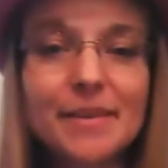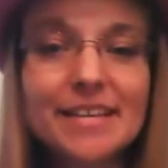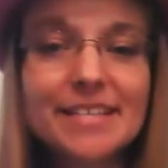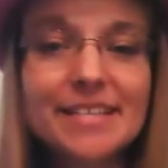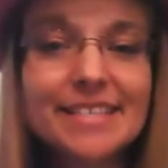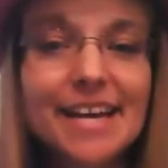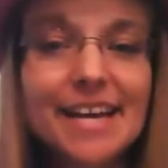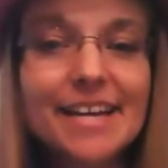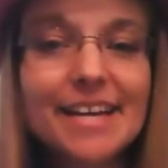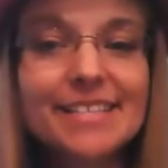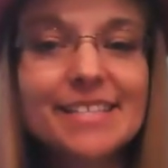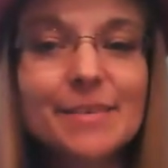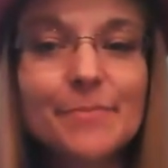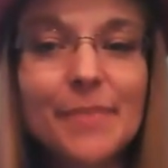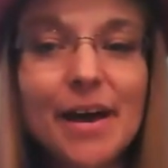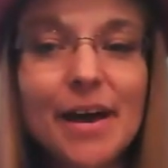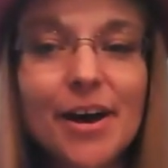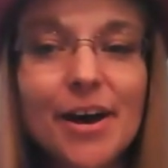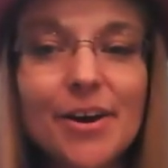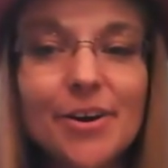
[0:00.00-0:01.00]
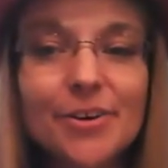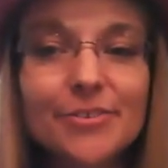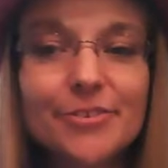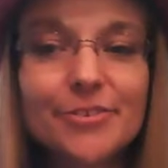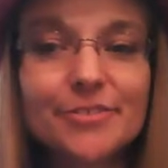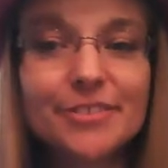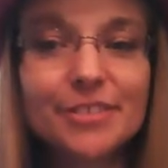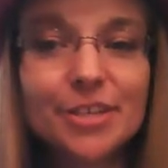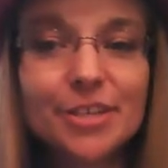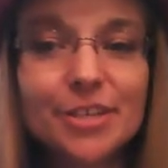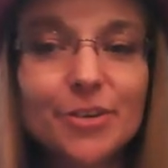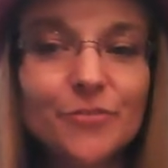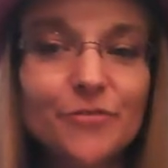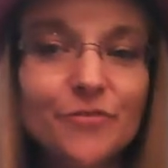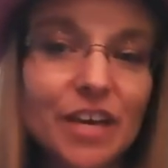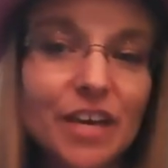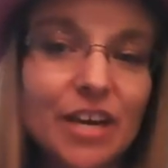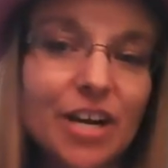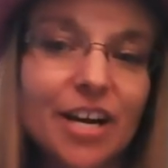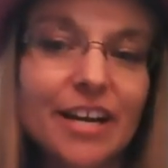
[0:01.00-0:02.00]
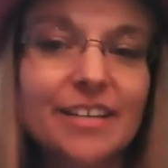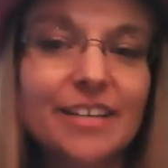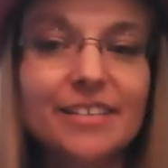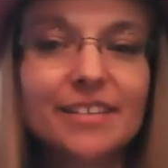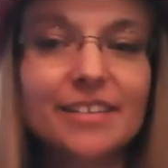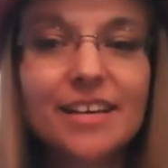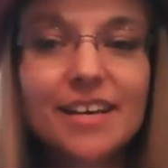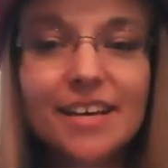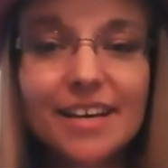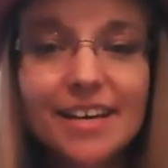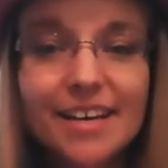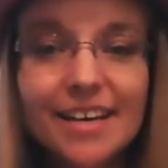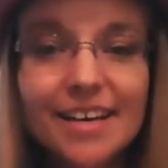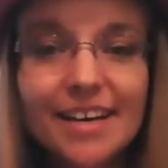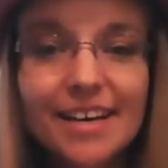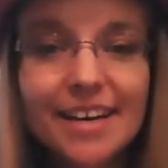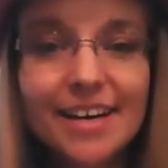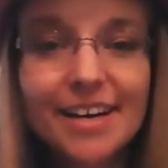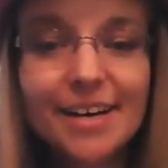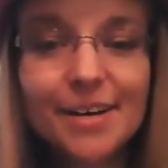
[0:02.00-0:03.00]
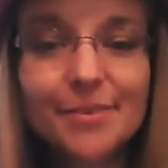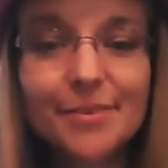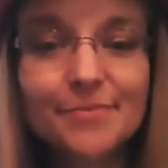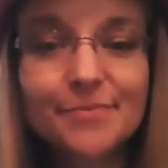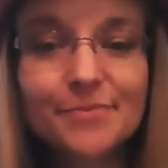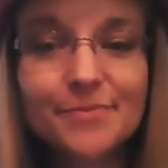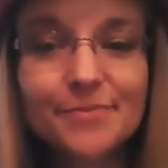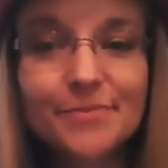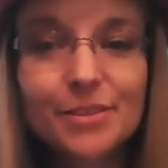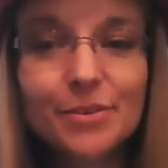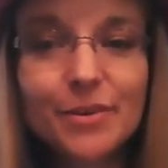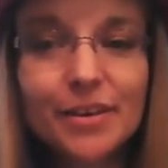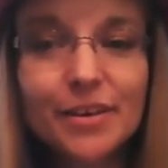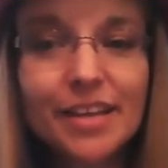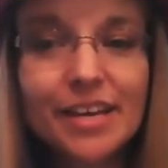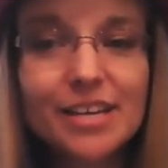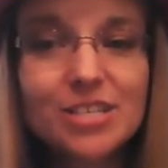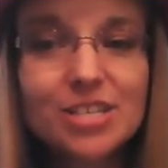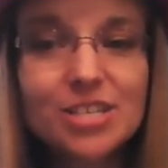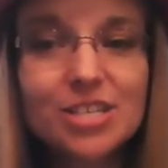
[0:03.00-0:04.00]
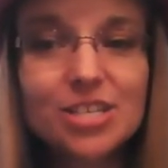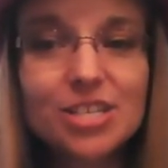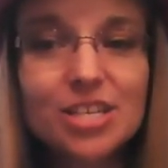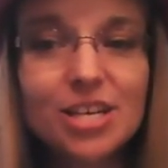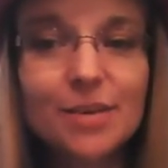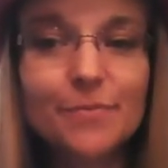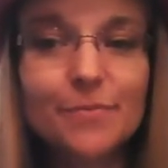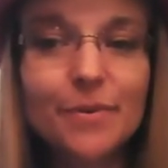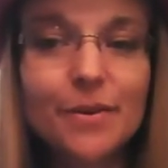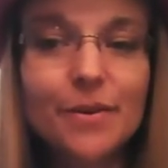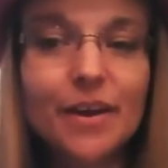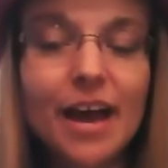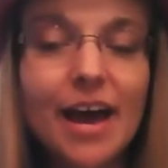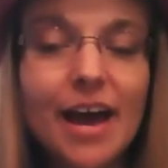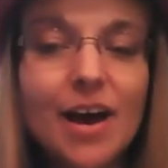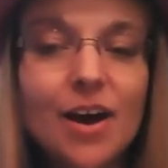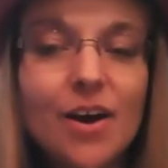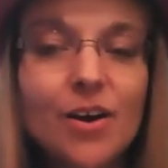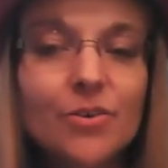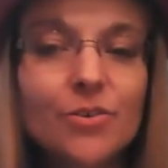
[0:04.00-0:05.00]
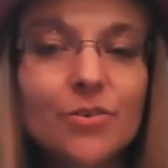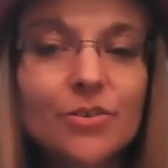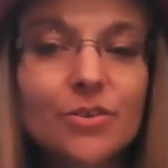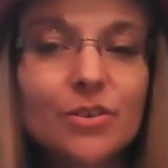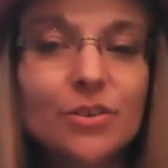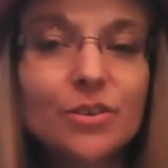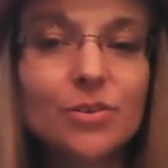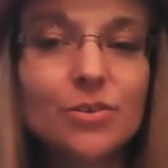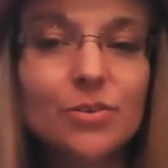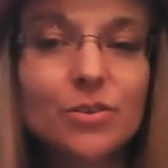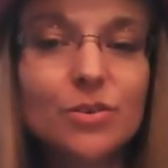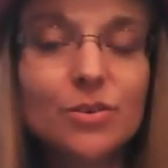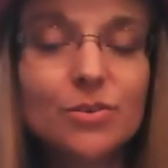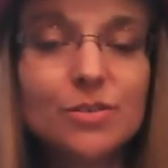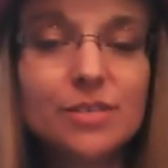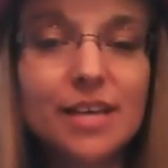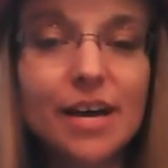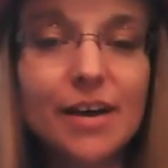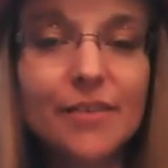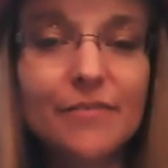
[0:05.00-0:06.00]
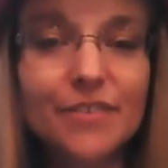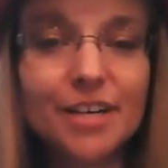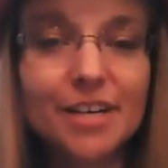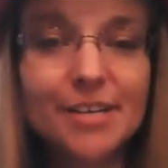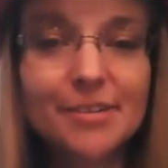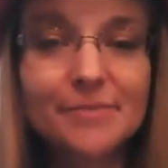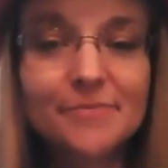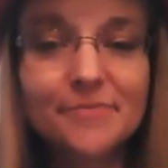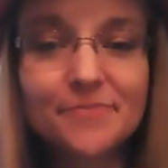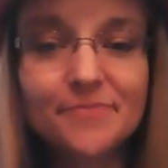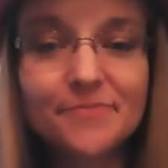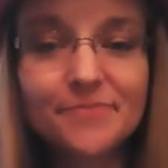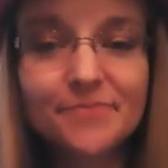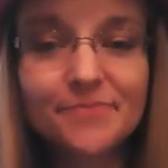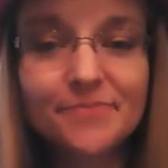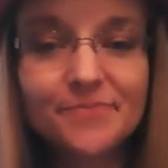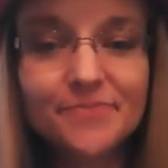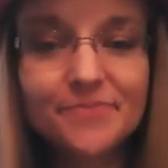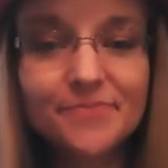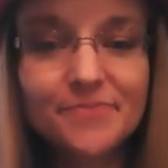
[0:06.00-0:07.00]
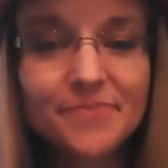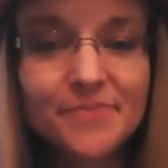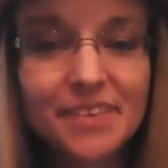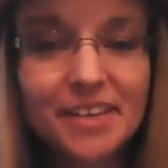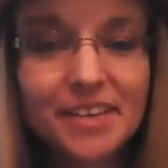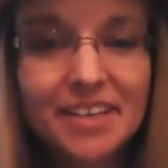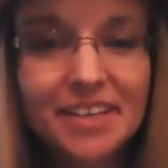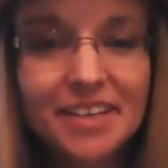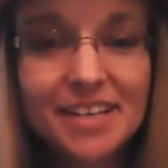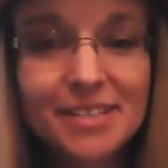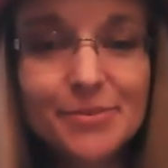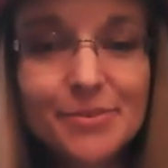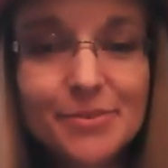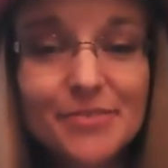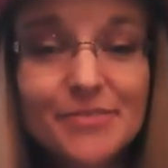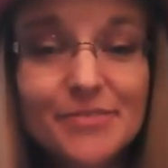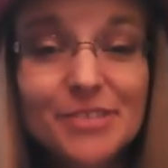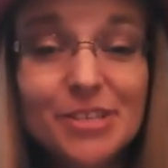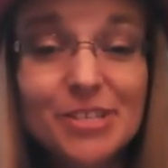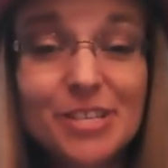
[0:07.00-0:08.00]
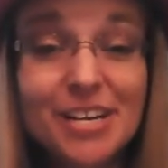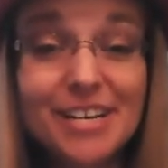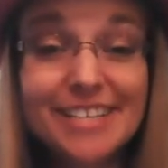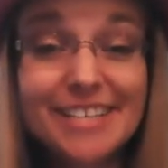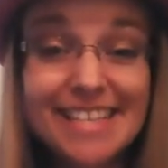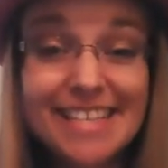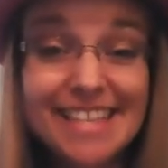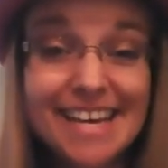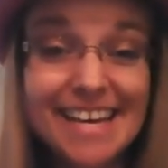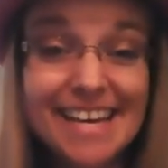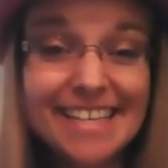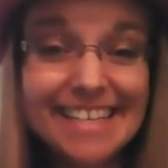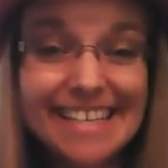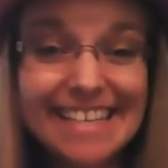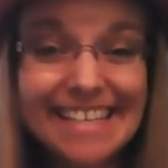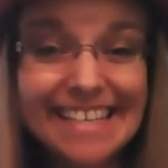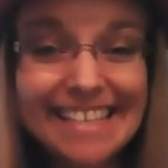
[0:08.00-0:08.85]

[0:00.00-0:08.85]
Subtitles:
insights about your fear and the relationship on how you use that fear. And you guys want to share anything?